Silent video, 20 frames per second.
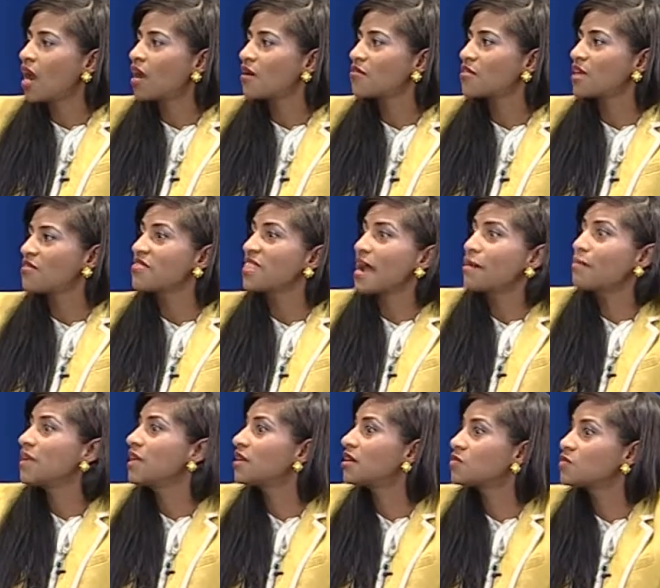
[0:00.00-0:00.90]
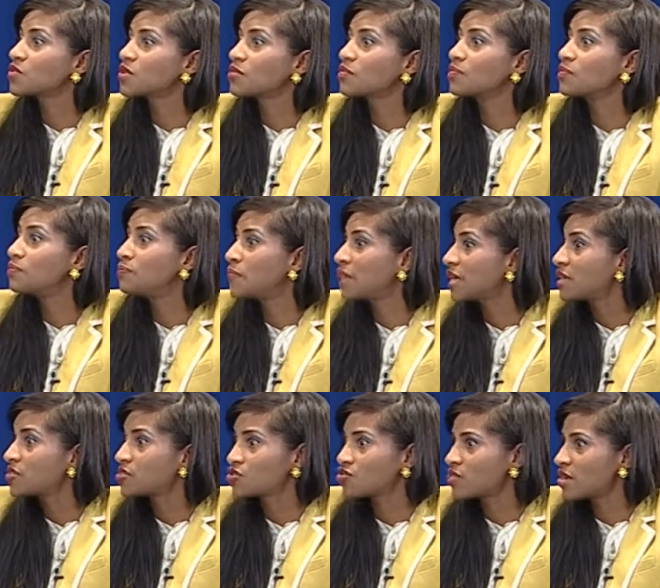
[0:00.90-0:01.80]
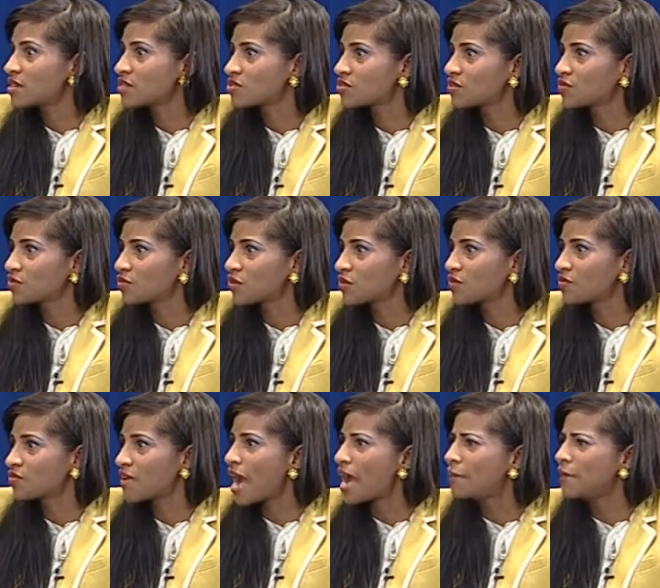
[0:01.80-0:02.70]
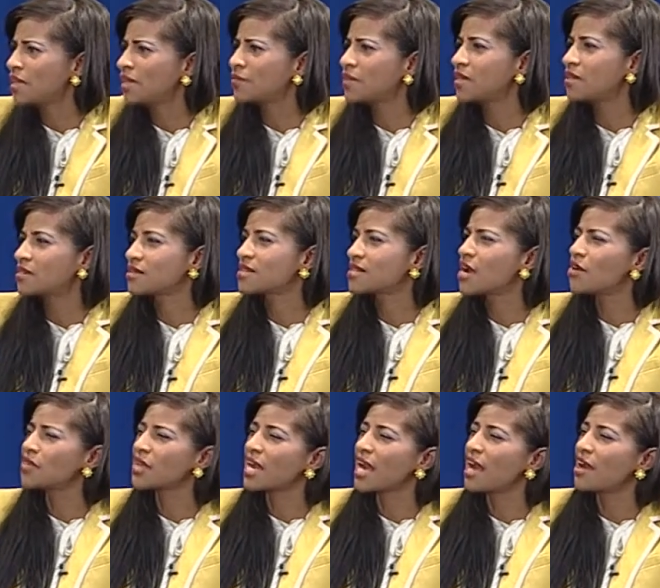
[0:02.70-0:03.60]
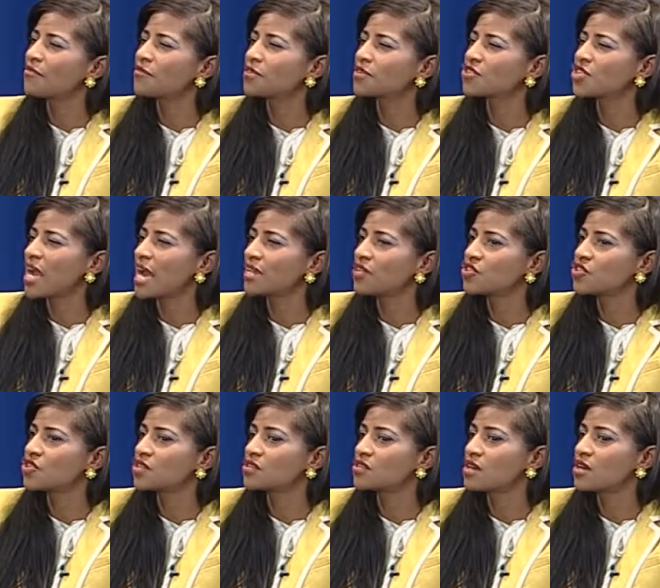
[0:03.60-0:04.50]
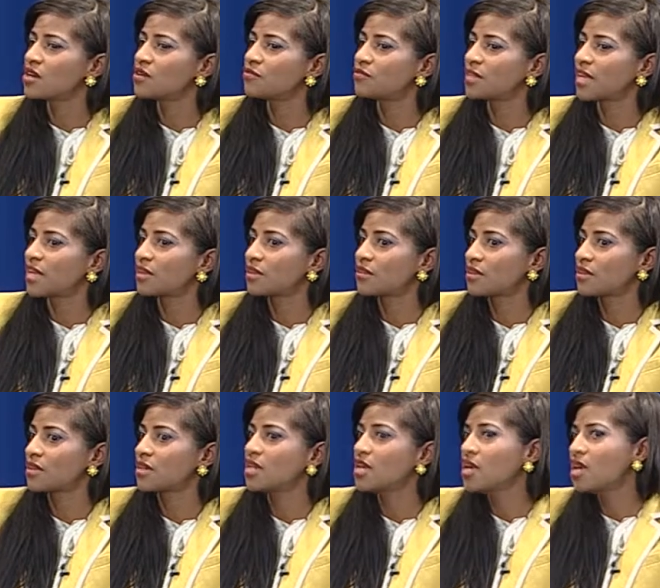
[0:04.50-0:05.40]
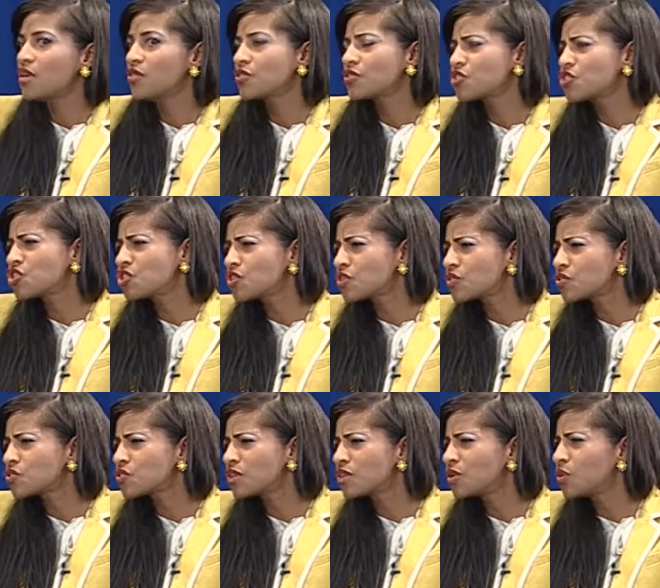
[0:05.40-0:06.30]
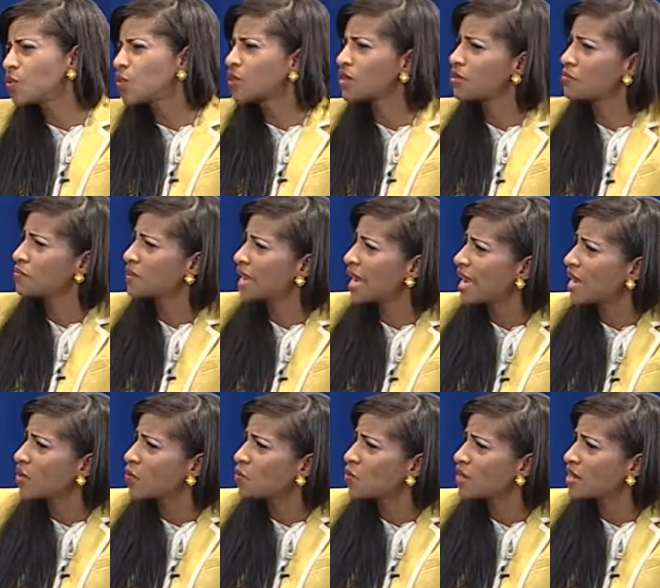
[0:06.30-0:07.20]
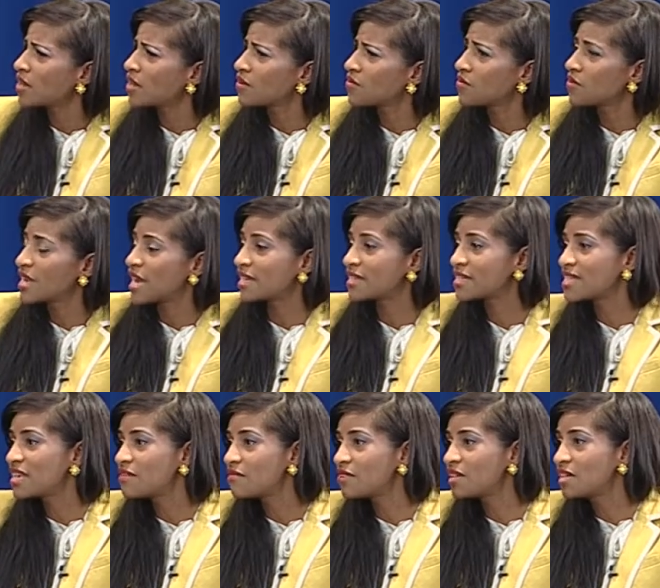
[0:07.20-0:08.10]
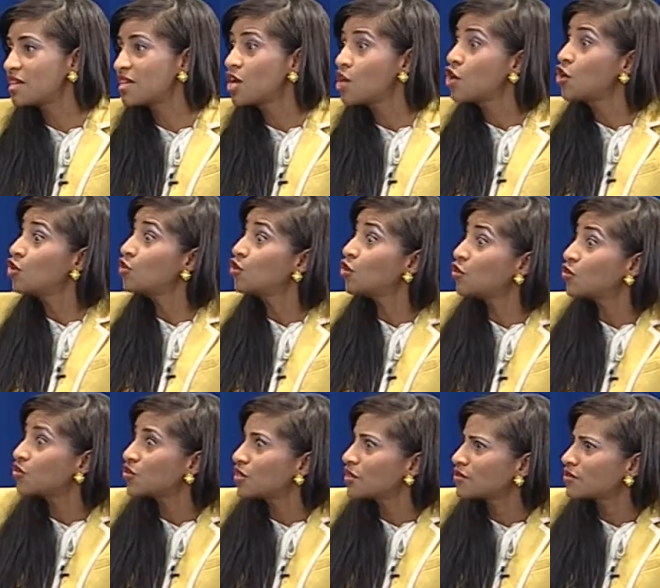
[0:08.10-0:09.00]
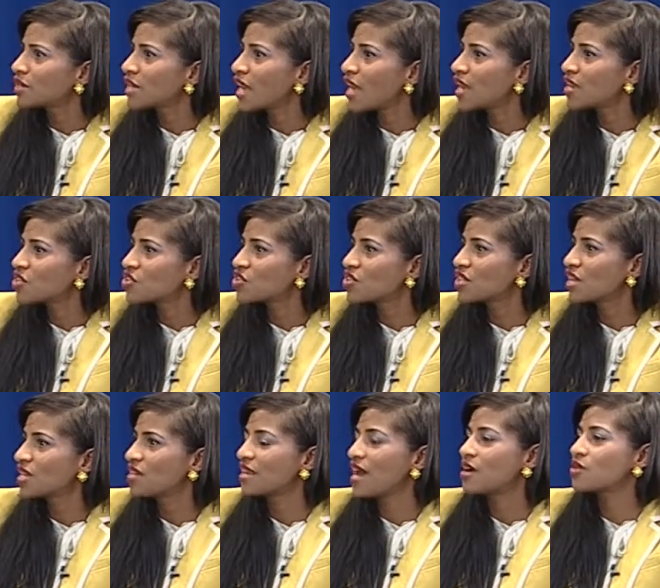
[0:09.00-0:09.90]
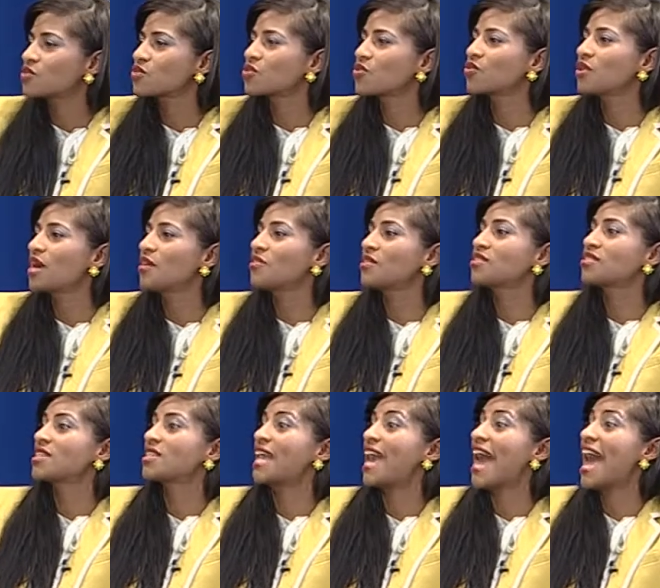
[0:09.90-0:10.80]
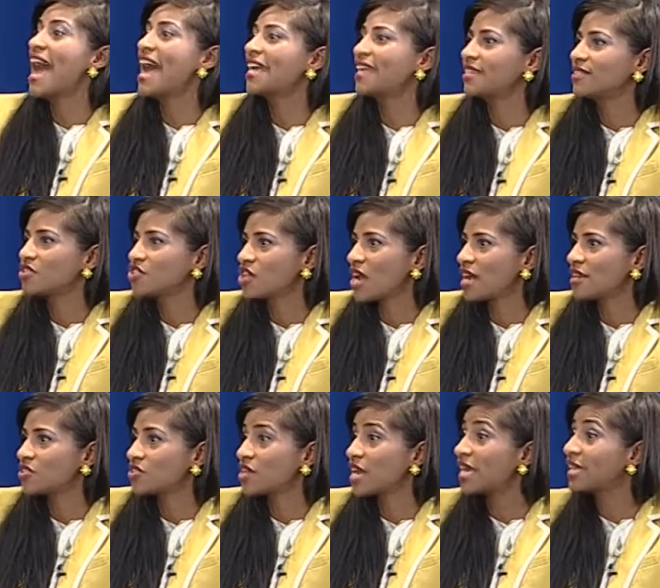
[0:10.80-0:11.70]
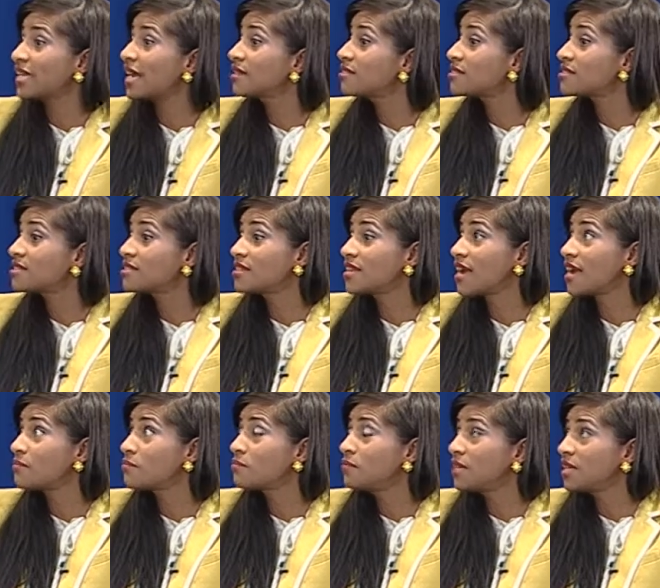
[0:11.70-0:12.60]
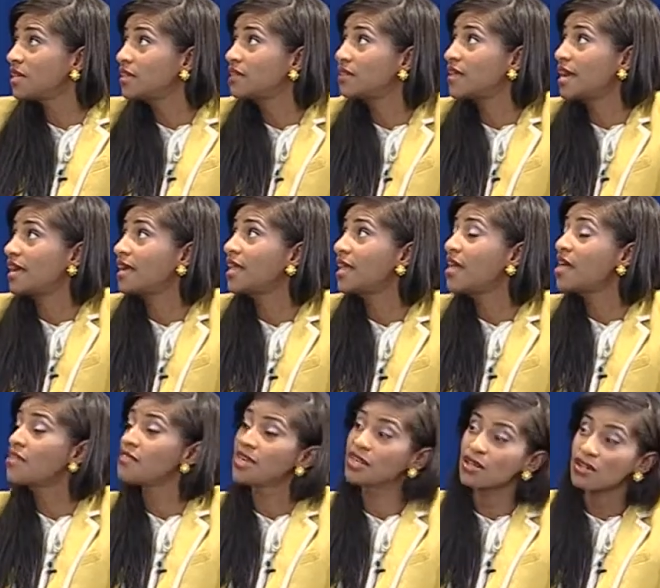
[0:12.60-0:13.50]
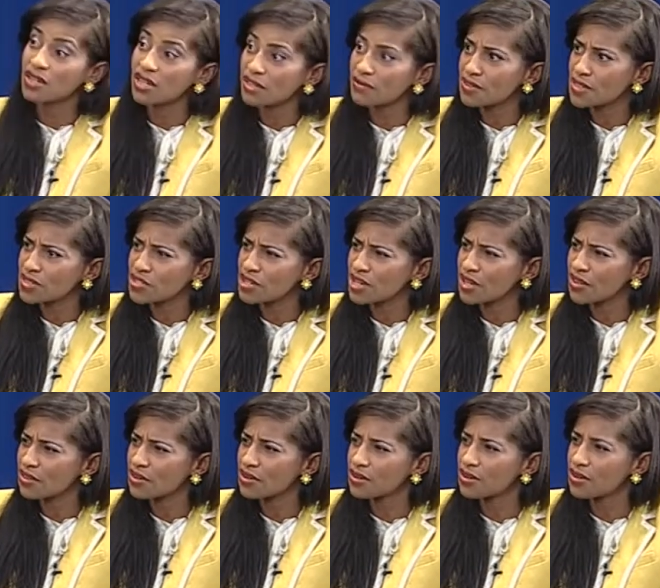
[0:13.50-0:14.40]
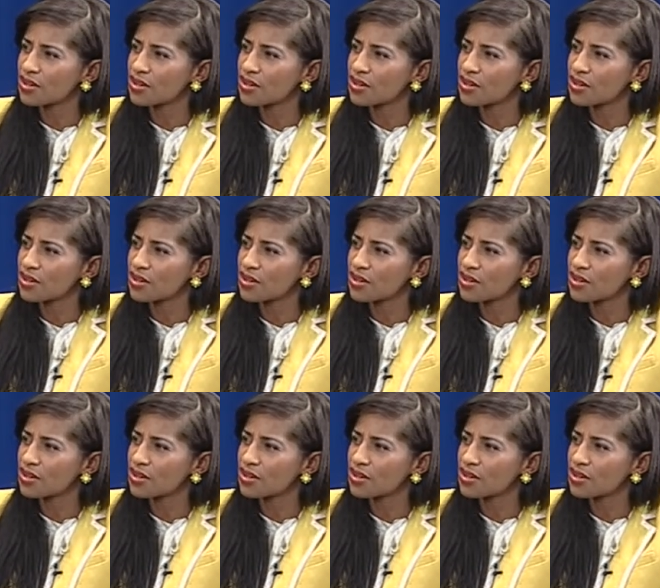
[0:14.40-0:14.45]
then that becomes a big stressor for the family, because now they have the challenges of like the children who they're playing with, the activity, no good education, and now it's an added challenge. And that doesn't mean that they don't love each other